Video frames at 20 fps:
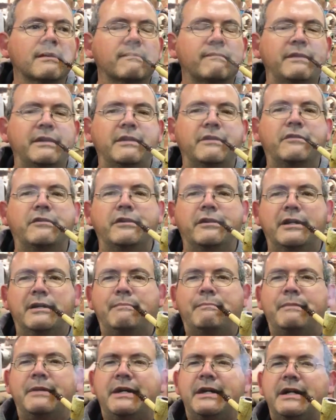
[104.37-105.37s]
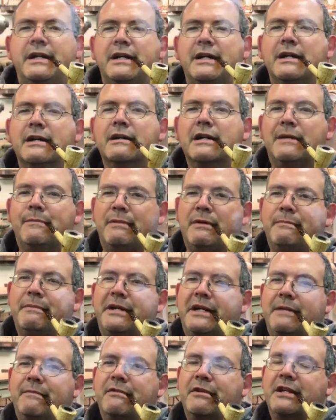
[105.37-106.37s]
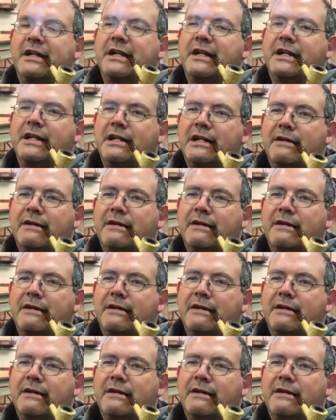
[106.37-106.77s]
Finishing up a, a uh, couple pipes I got